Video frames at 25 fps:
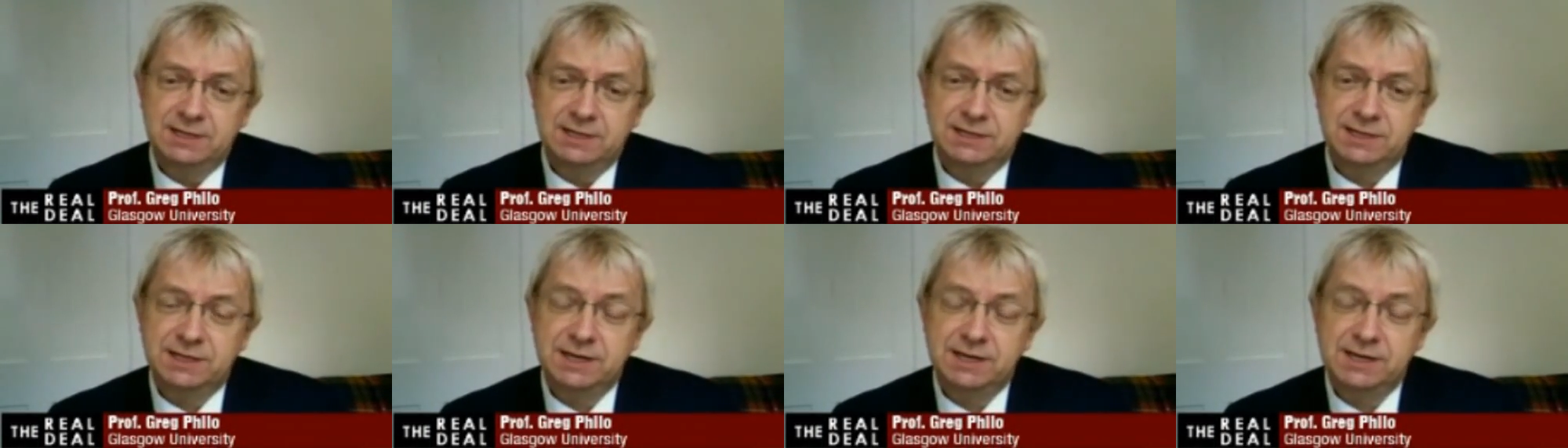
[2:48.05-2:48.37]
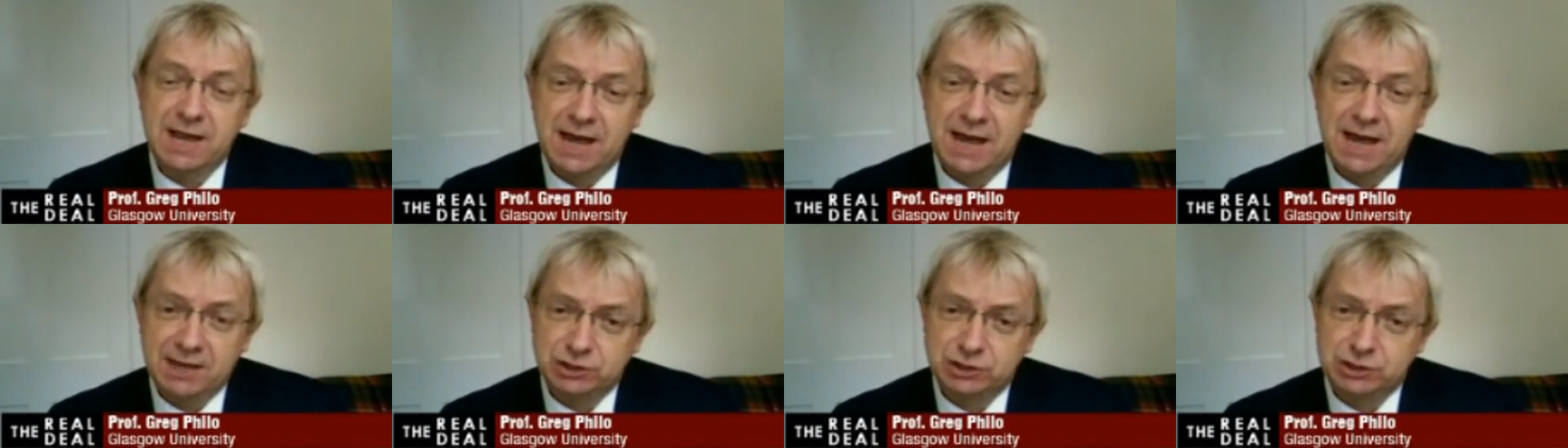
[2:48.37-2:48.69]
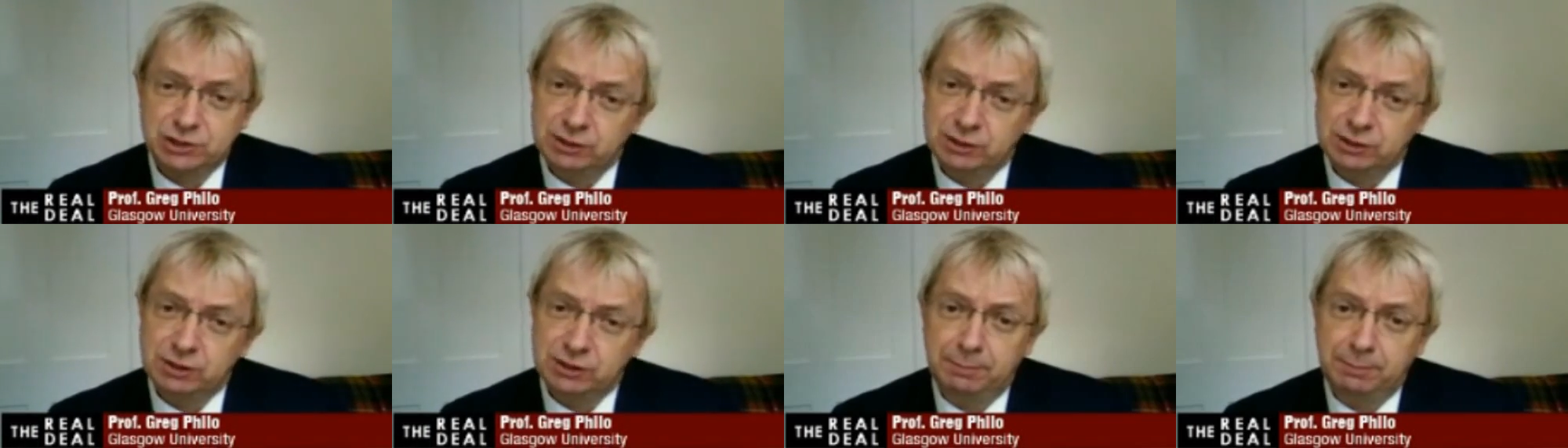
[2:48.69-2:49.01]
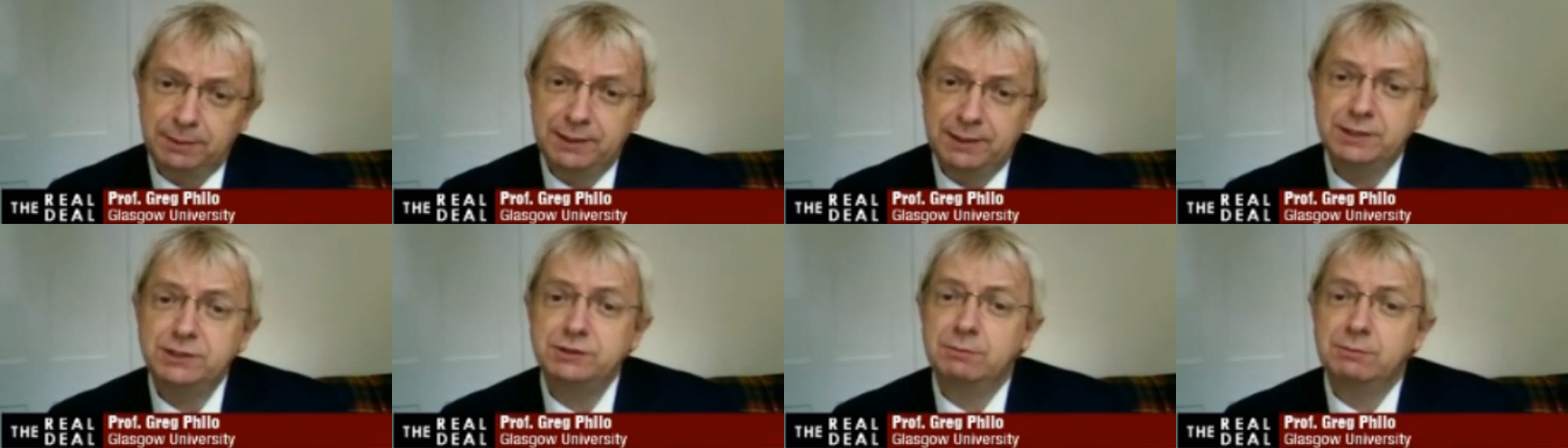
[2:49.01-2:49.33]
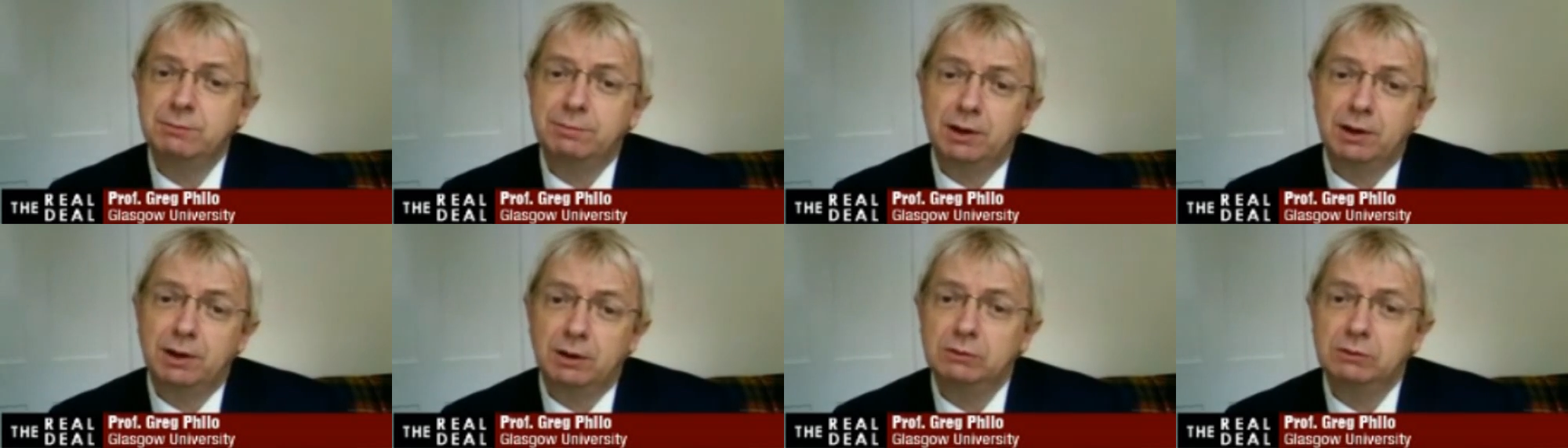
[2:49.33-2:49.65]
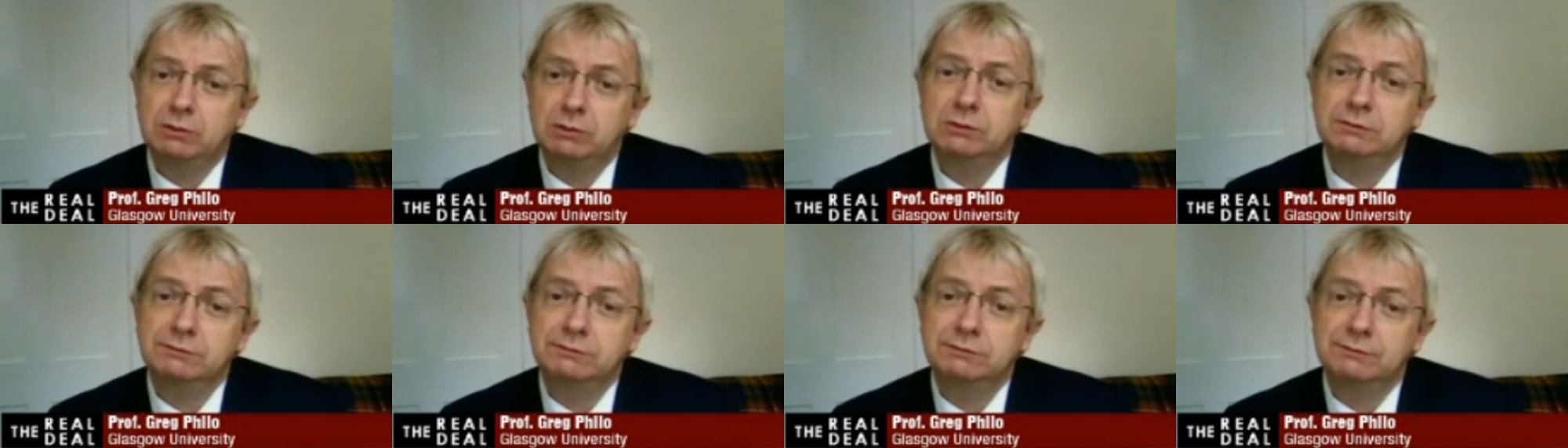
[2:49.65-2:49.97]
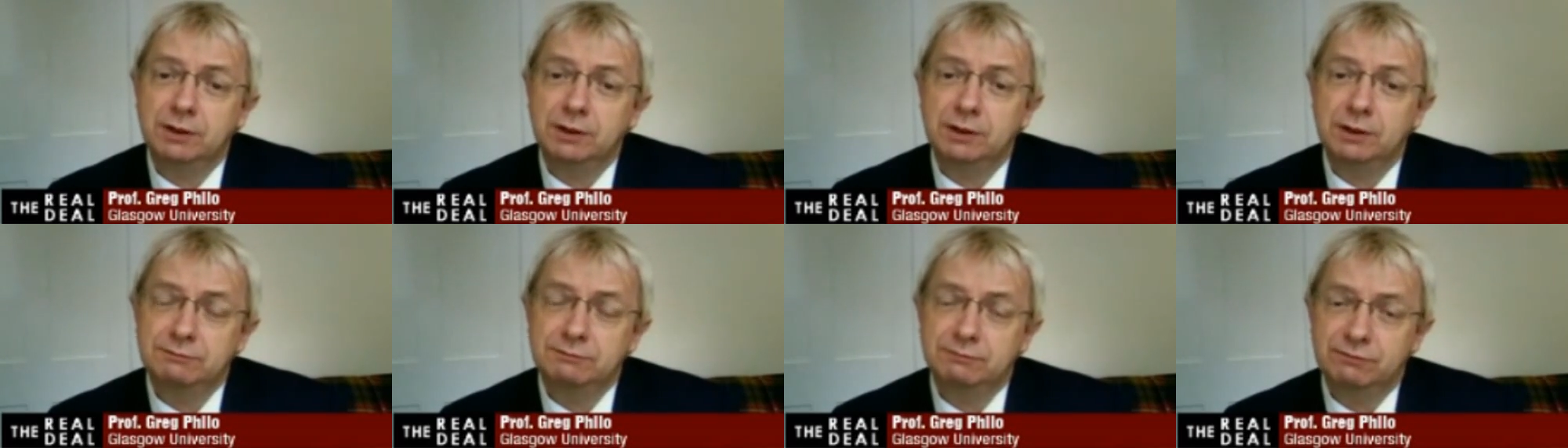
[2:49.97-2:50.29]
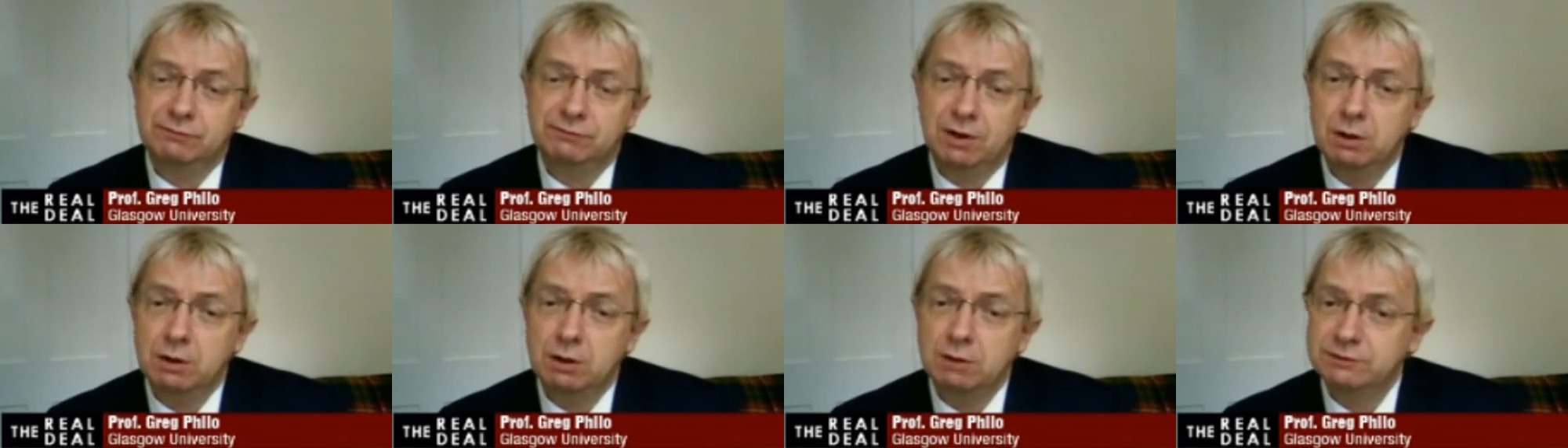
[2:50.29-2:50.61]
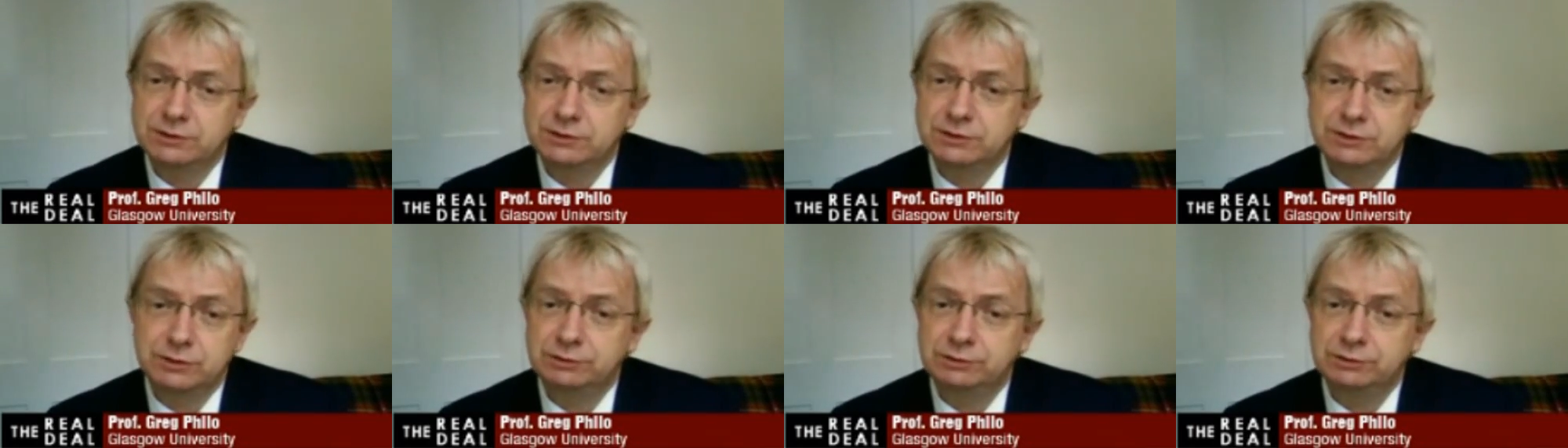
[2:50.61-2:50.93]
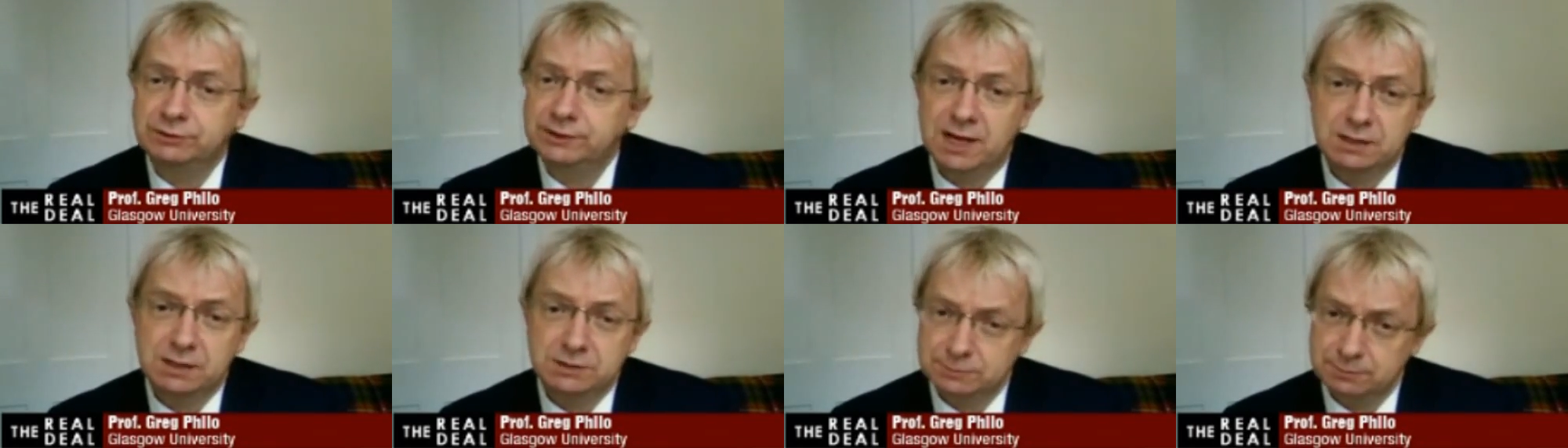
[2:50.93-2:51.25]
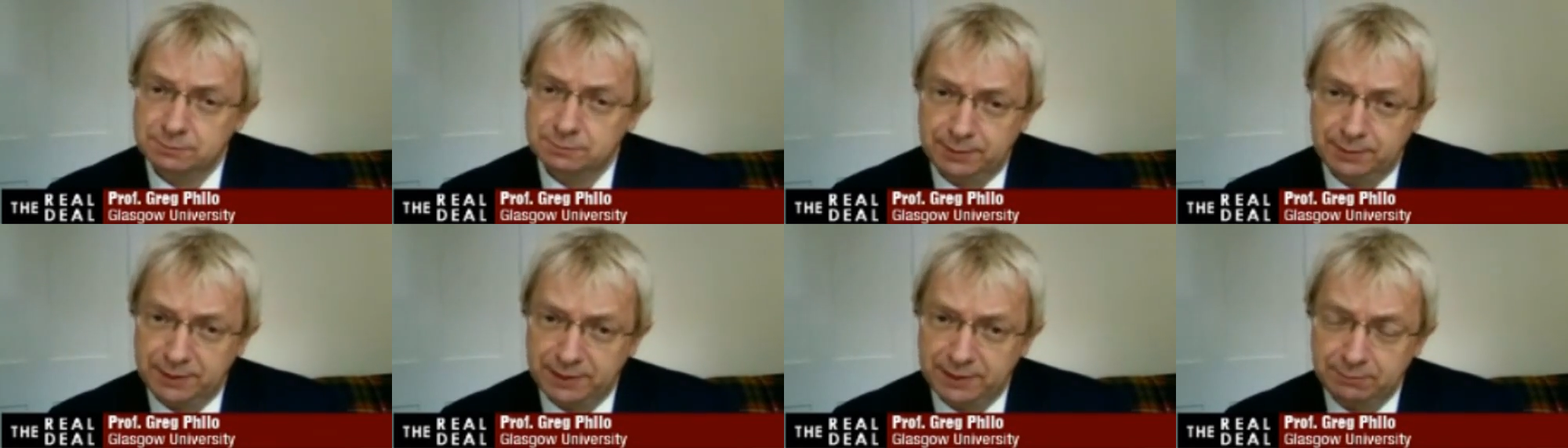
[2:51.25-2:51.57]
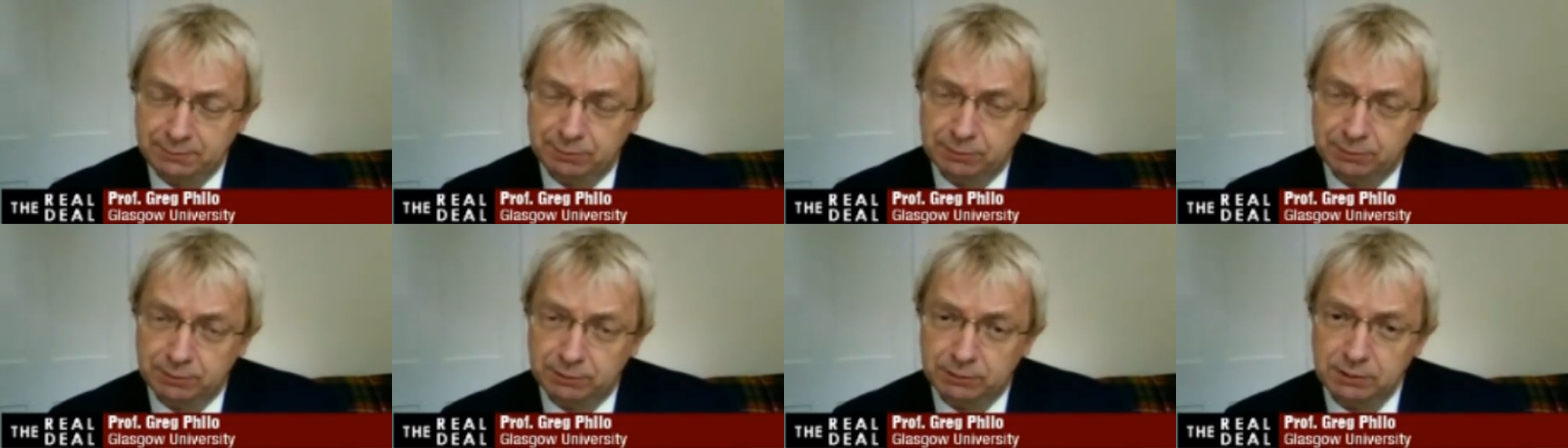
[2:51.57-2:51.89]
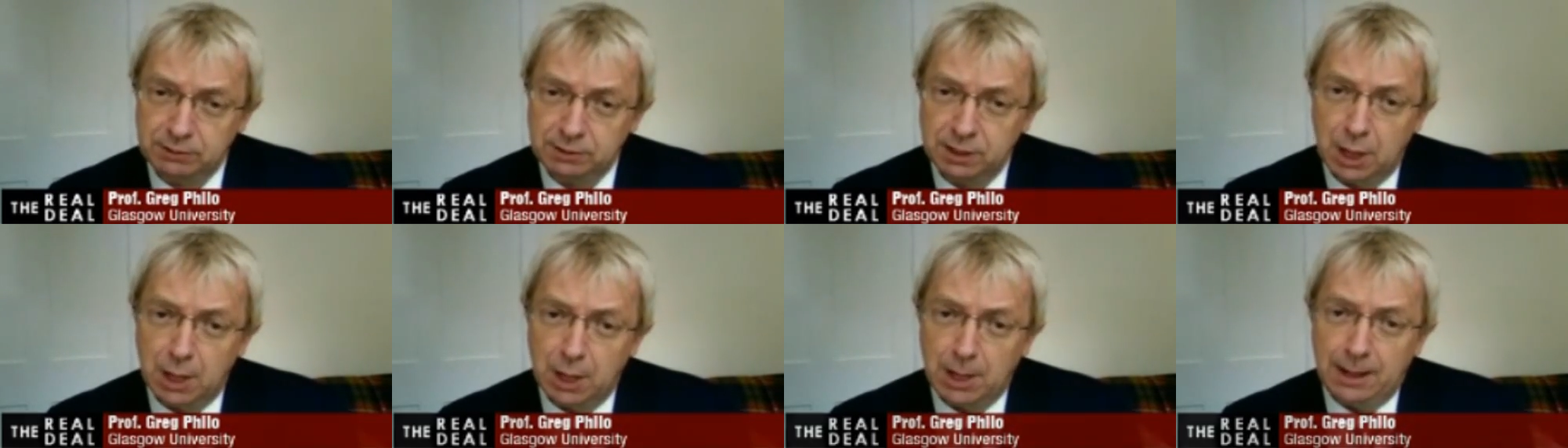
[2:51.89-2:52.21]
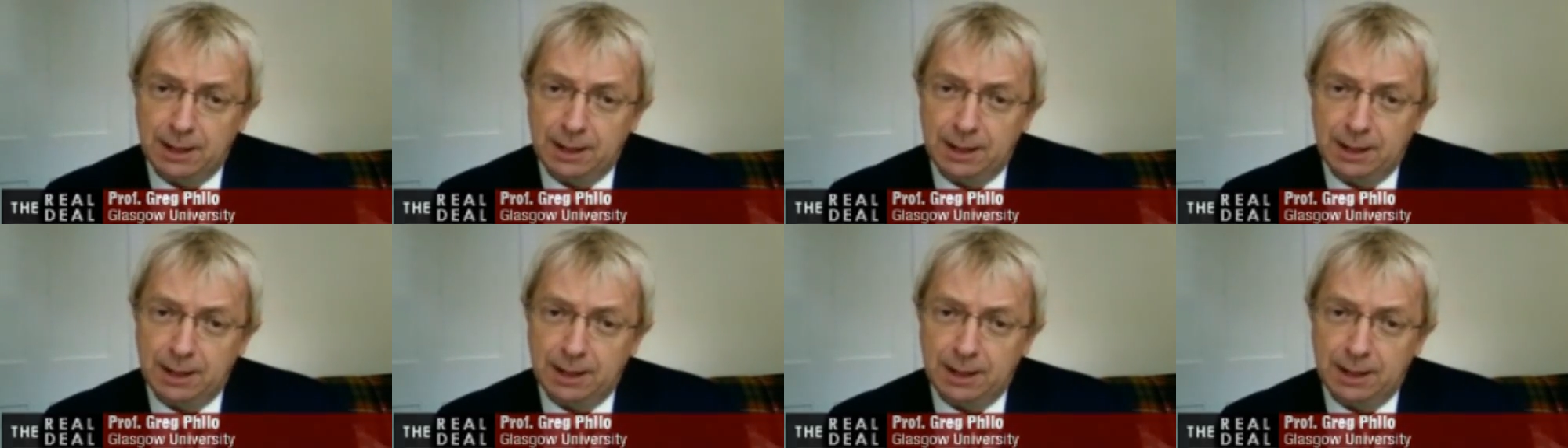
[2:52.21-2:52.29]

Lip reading: did a national opinion poll of over 2,000 people.